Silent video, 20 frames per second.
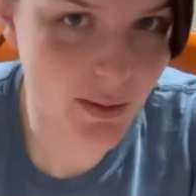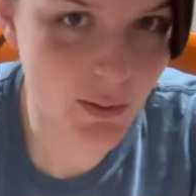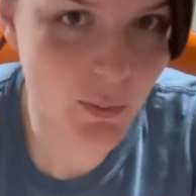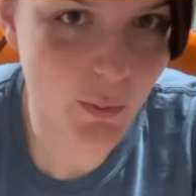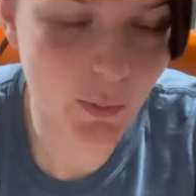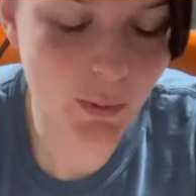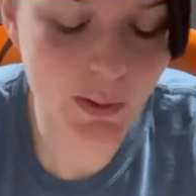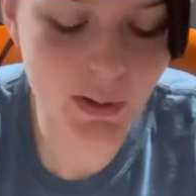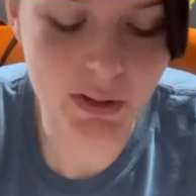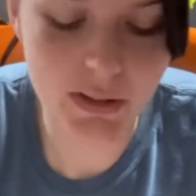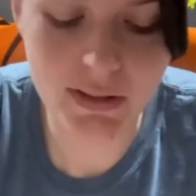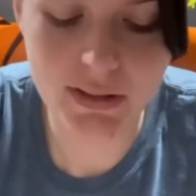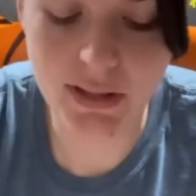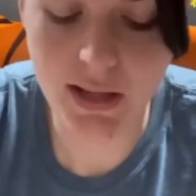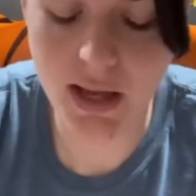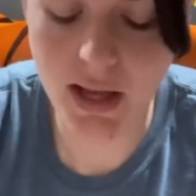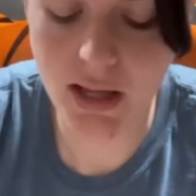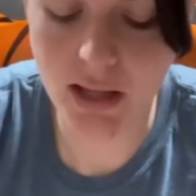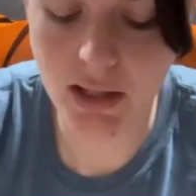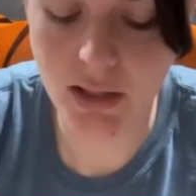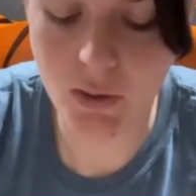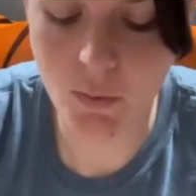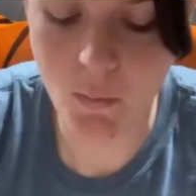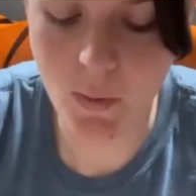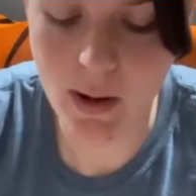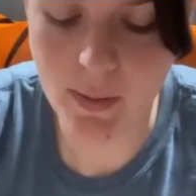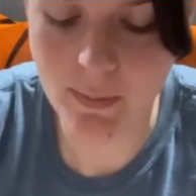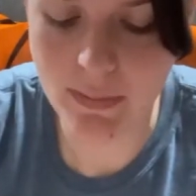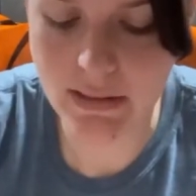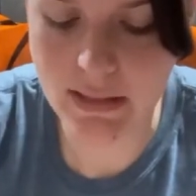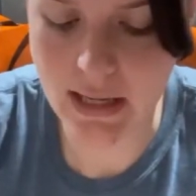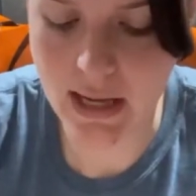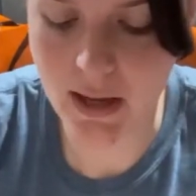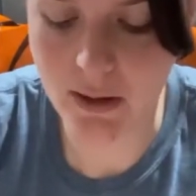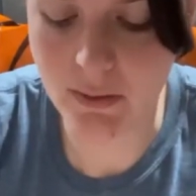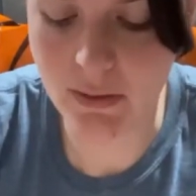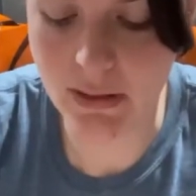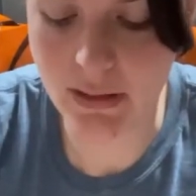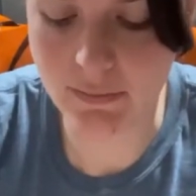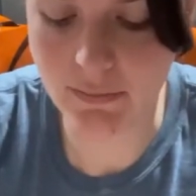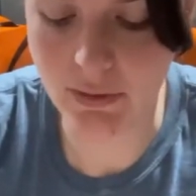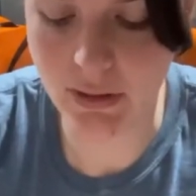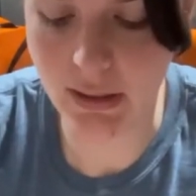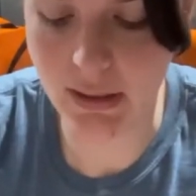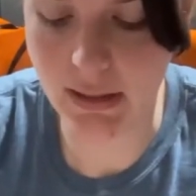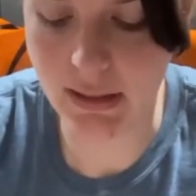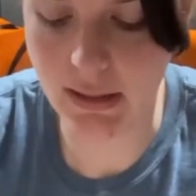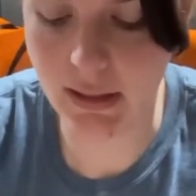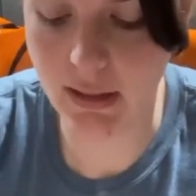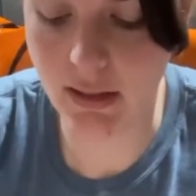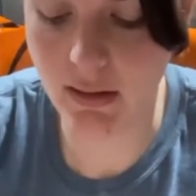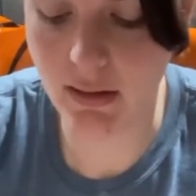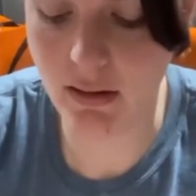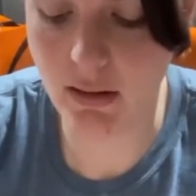orders, wipe it down and everything.